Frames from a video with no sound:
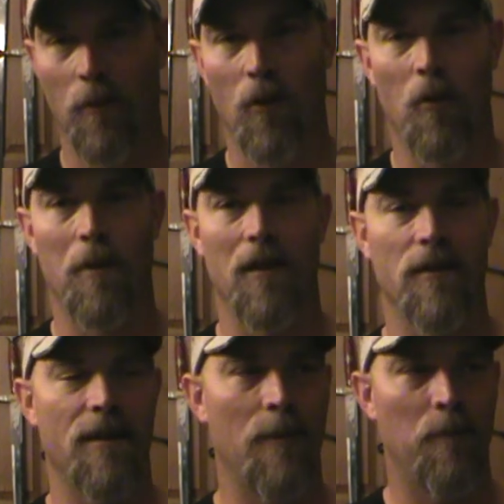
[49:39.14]
rule
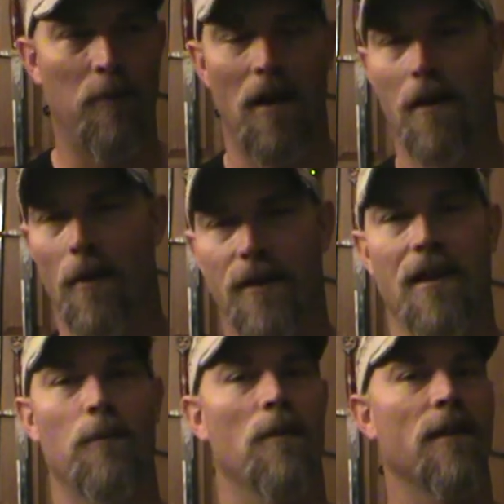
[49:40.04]
books. They bought all the
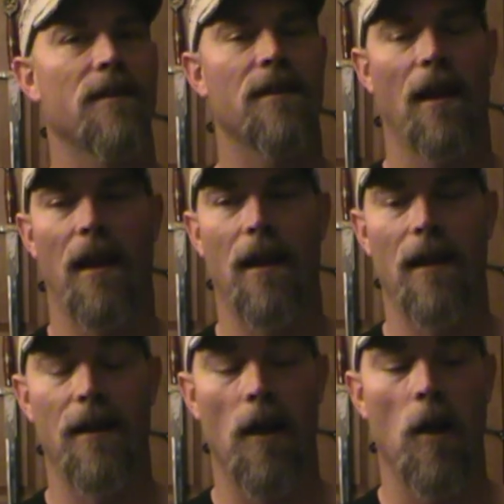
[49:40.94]
supplements
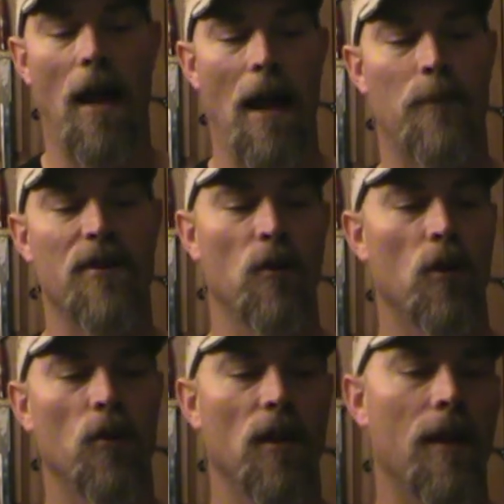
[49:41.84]
and
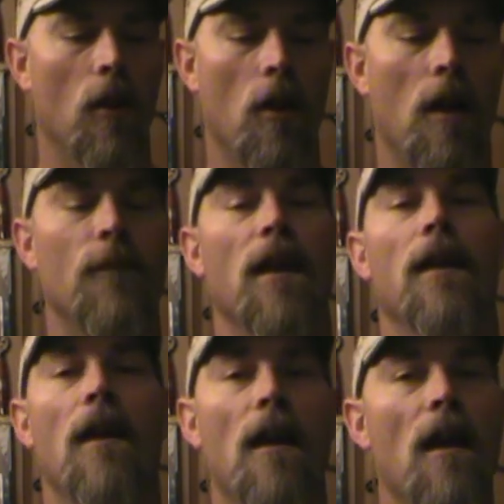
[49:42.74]
absolutely loved
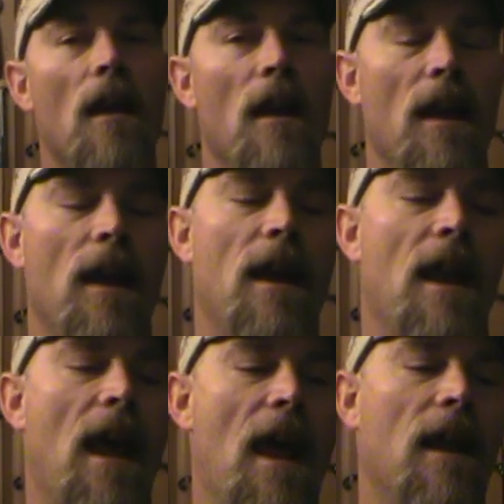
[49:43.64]
it. It
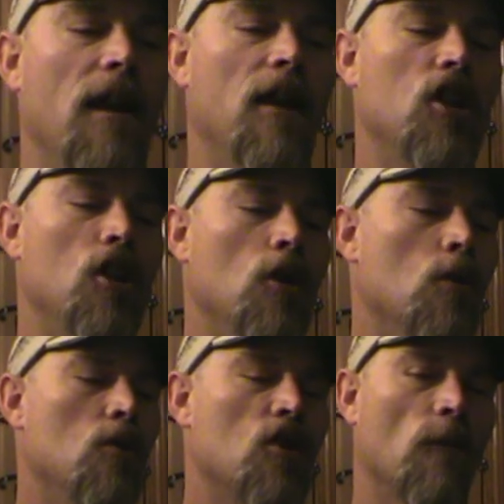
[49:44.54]
had a
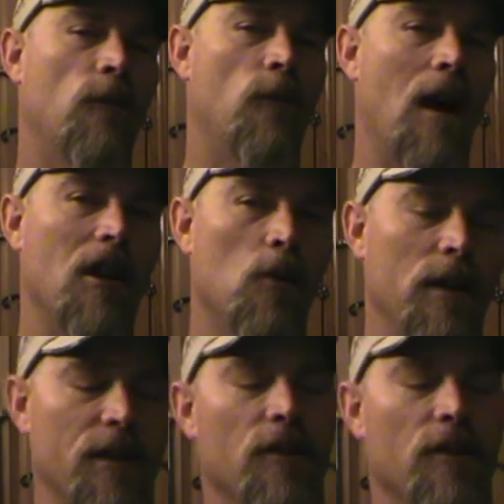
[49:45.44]
huge following